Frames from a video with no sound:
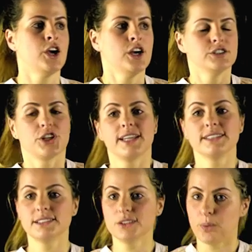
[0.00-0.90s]
So
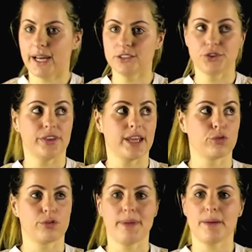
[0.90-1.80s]
this is a way to then
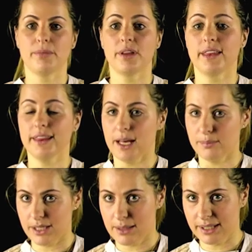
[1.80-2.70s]
remember the
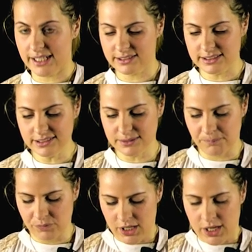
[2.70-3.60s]
lumbar plexus.
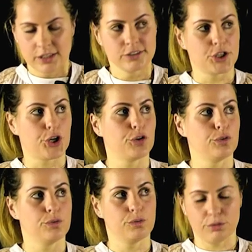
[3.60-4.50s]

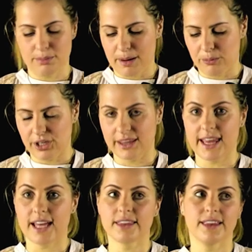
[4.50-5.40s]
So remembering
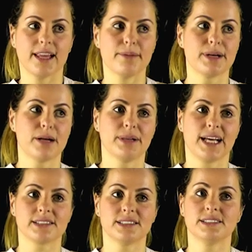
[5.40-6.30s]
that the lumbar
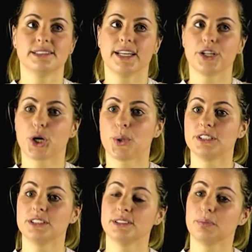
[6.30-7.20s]
plexus is then going
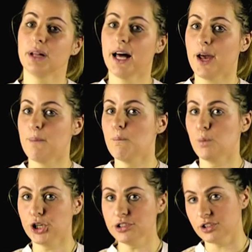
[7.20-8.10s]
to supply
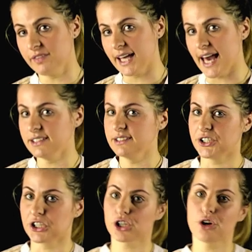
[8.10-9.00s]
most of the
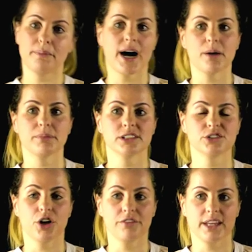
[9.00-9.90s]
anterior compartments
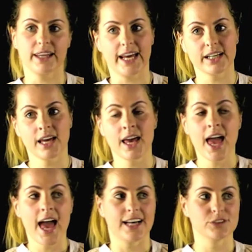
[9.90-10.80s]
of the leg
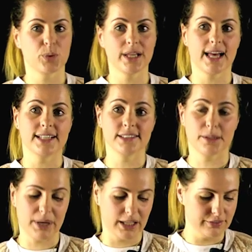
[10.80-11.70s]
as well as the
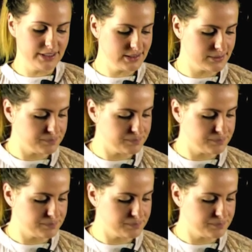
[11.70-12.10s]
pelvis.